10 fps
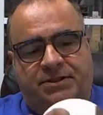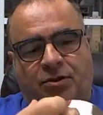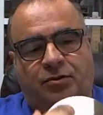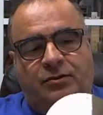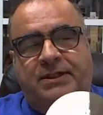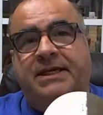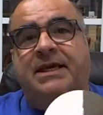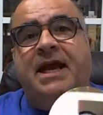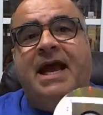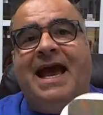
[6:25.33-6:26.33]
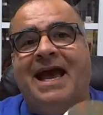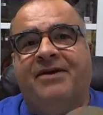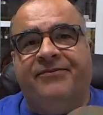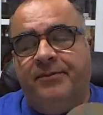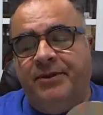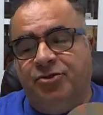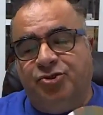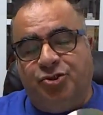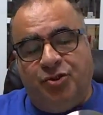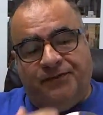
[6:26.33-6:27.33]
only half, I mean your
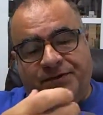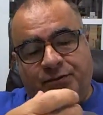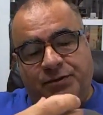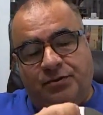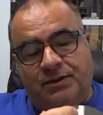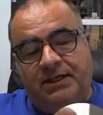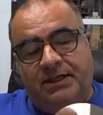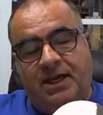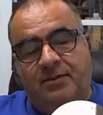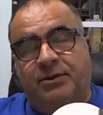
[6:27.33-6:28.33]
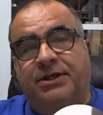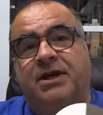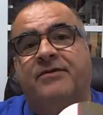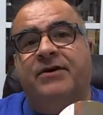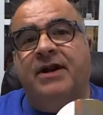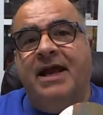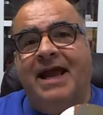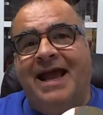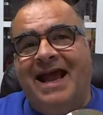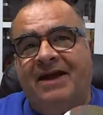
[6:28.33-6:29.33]
surface was only able to cover
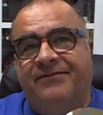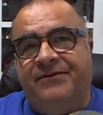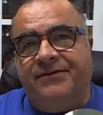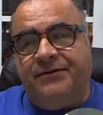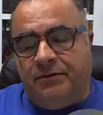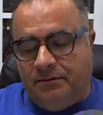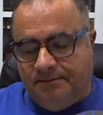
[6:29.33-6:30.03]
half the circle.